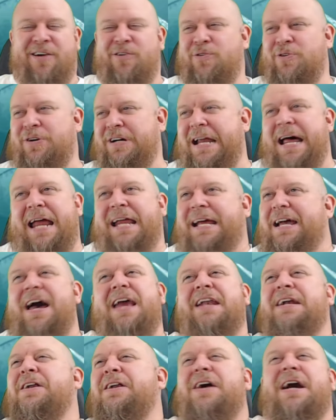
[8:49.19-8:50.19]
or I
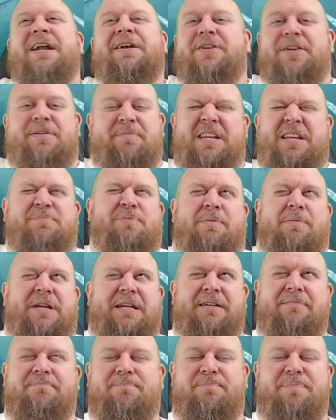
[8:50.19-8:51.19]
don't know, he's
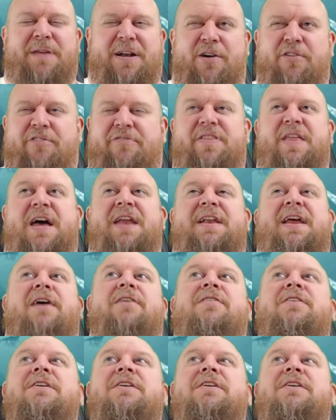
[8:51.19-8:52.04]
probably been old for that now.